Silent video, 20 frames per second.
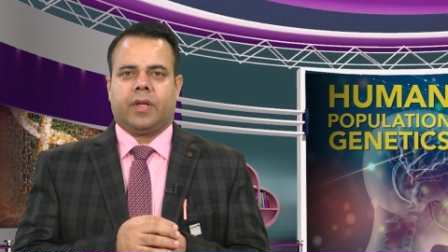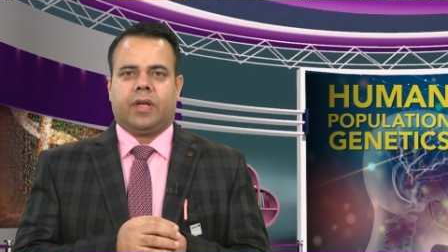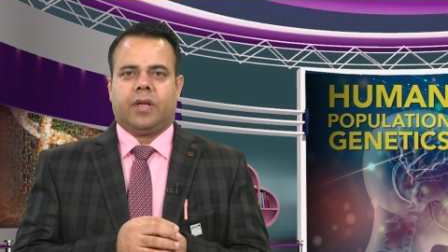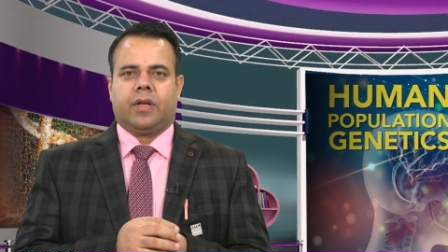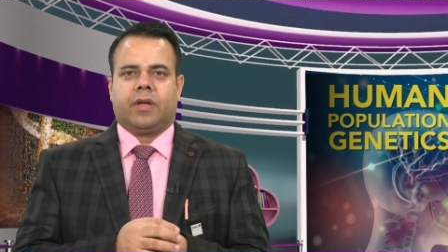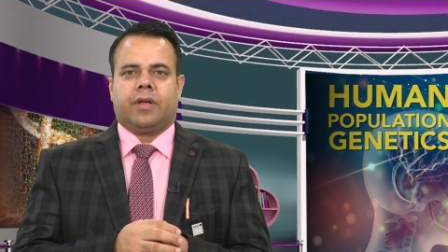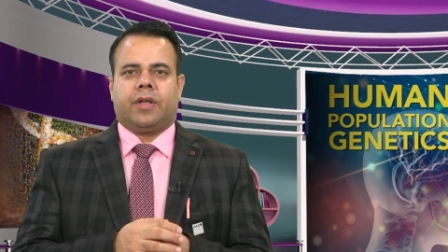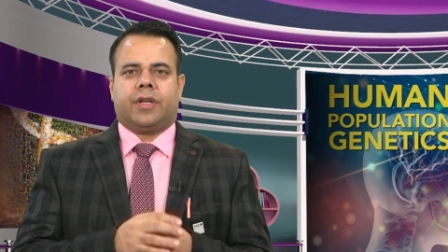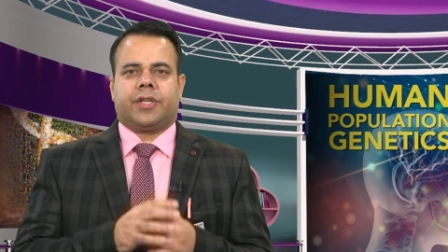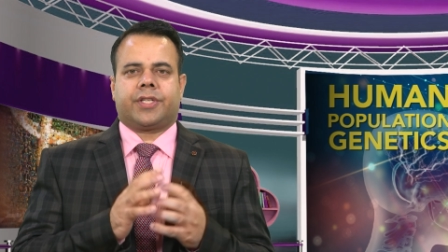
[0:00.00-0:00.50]

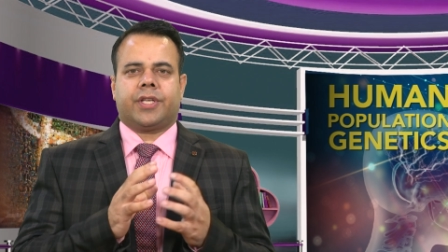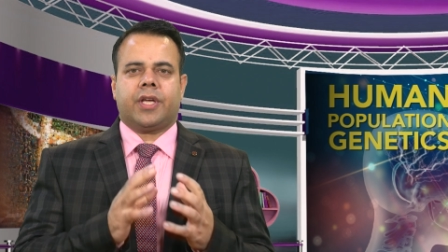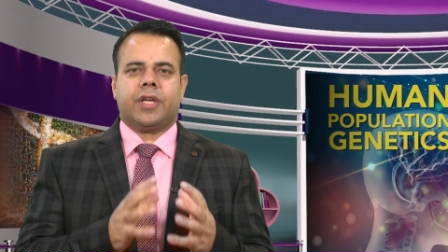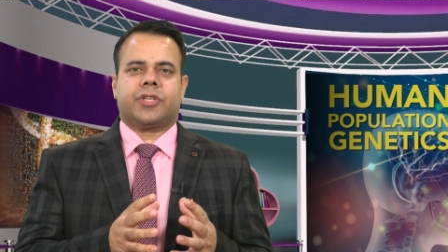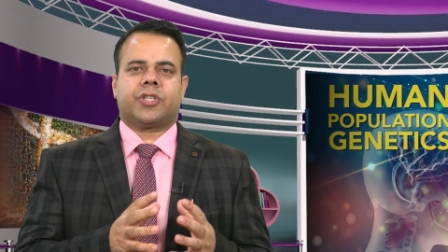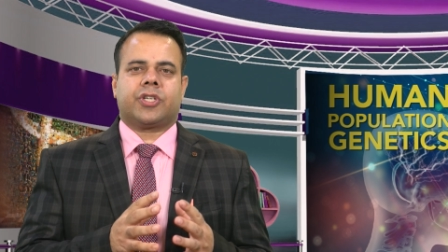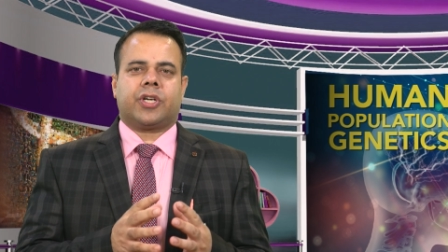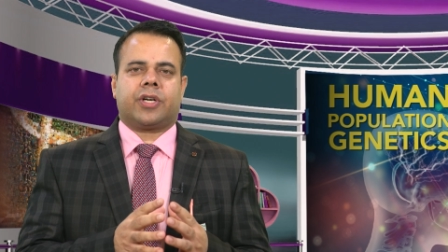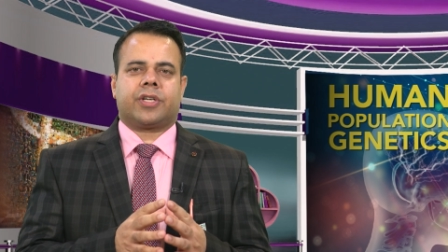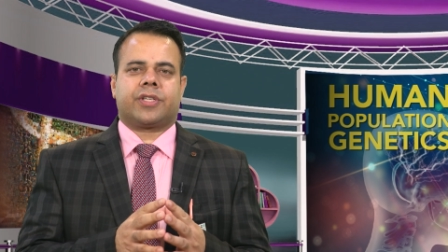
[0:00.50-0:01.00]

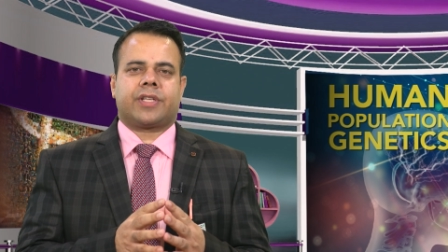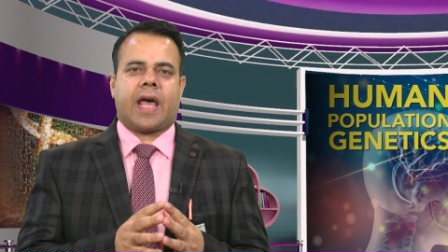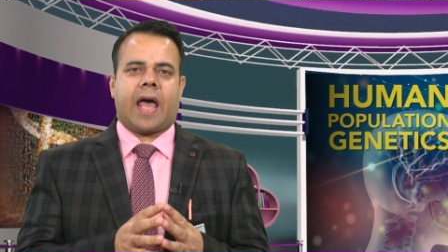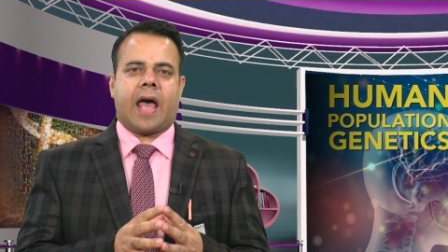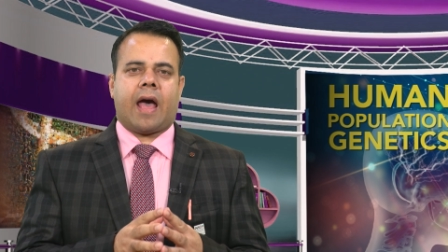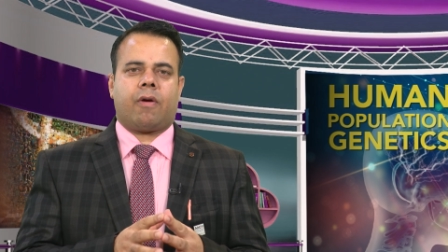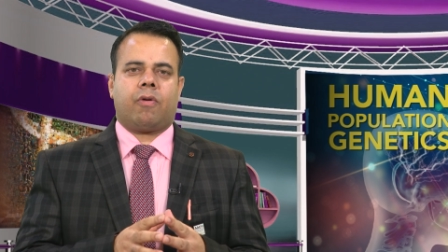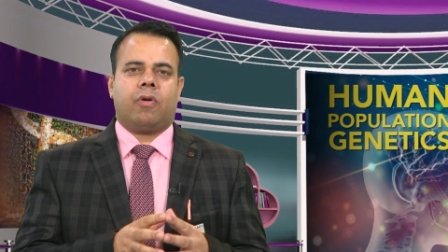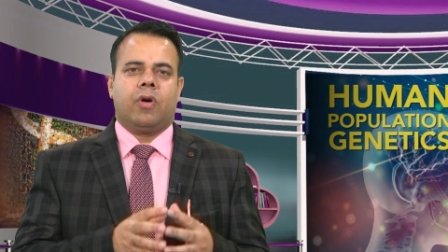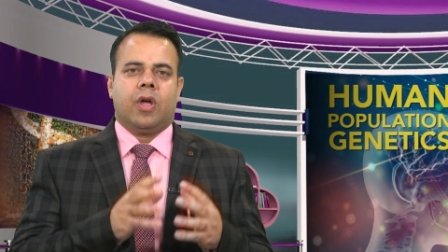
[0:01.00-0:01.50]
Researchers
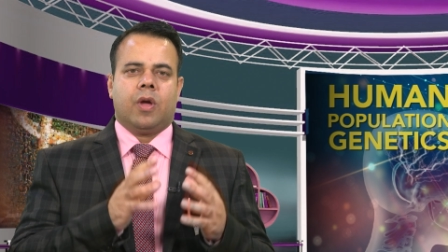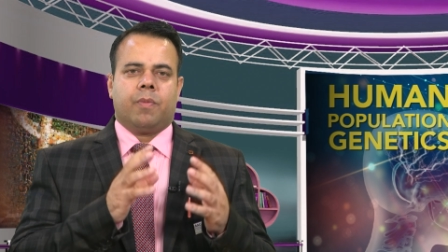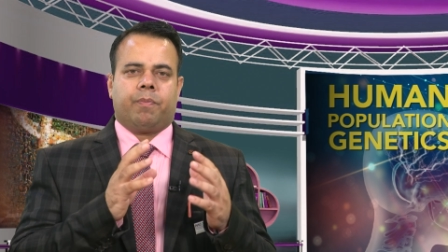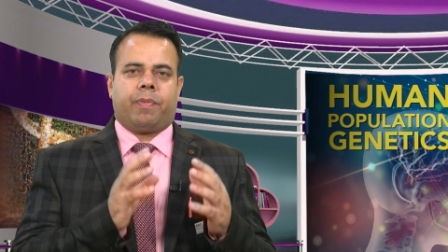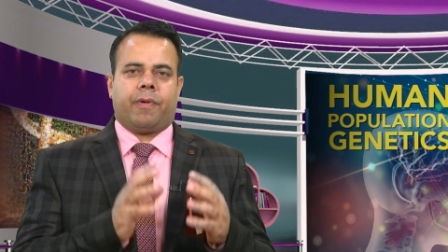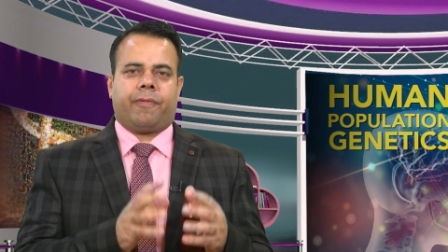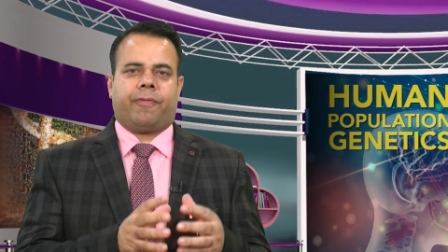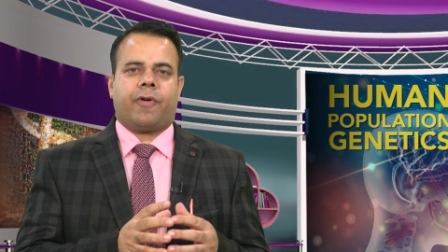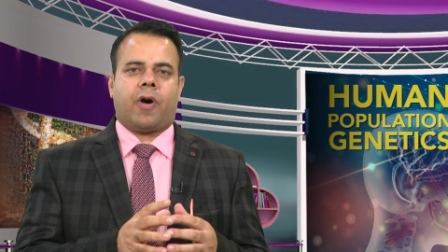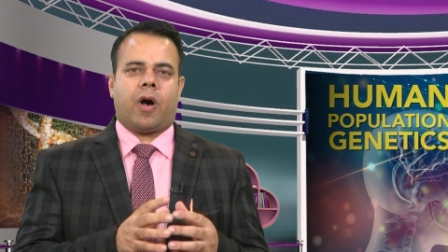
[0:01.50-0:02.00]
have
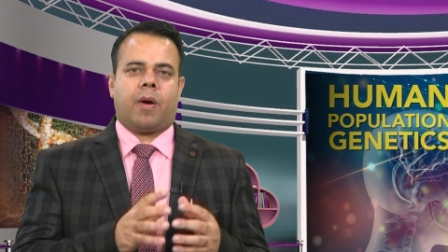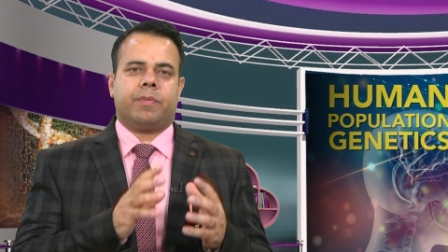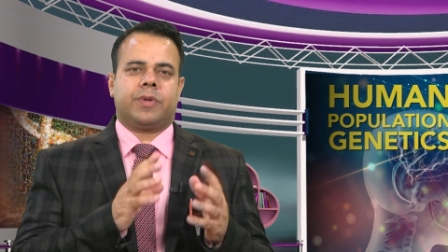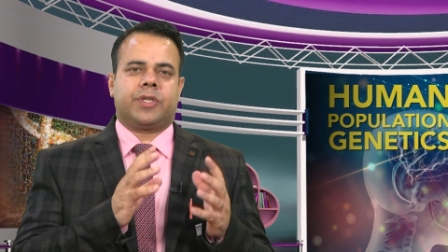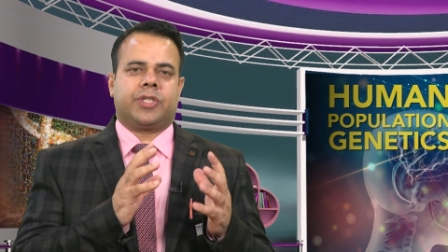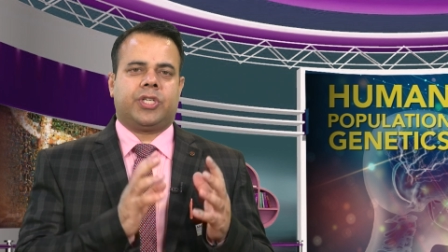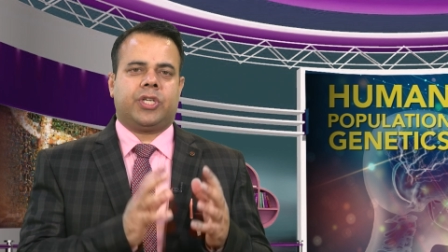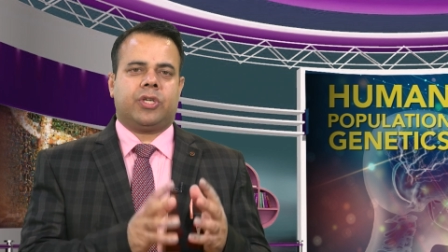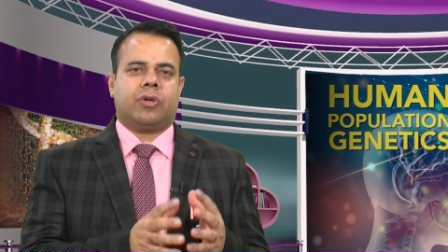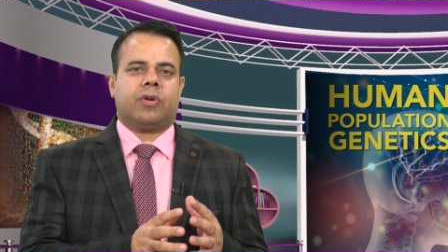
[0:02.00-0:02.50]
performed
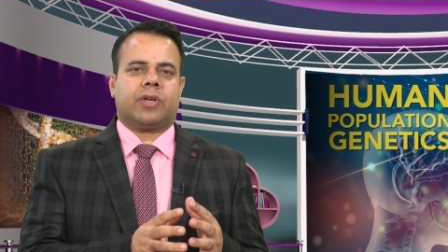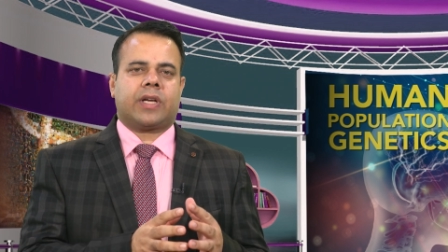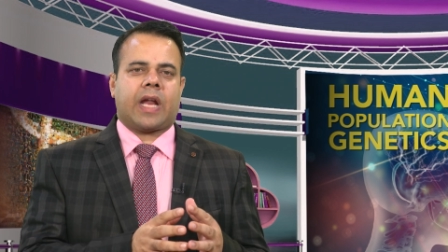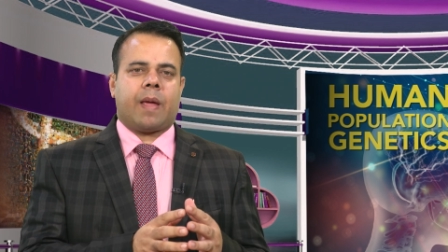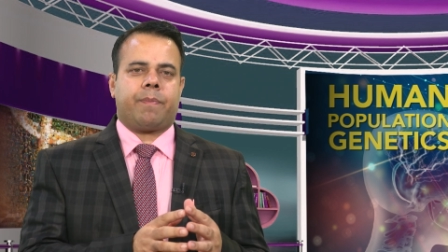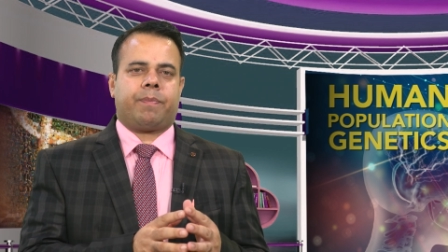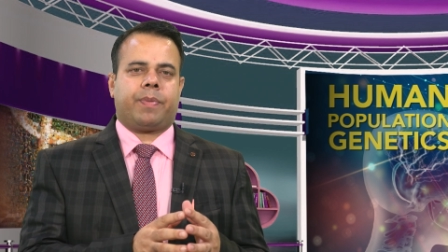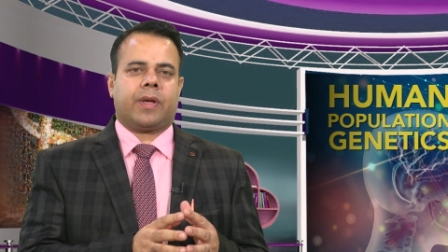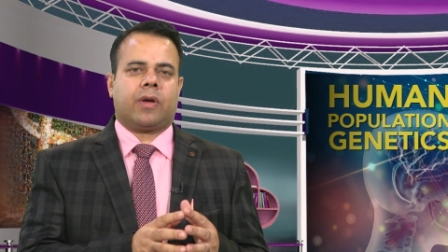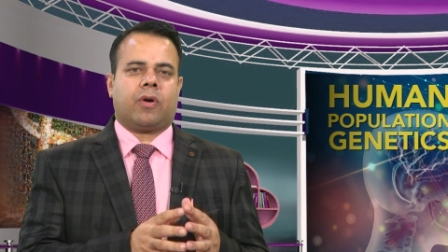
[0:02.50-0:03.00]

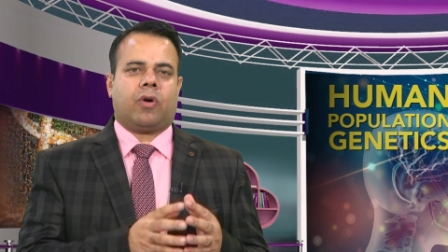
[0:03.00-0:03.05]
genotyping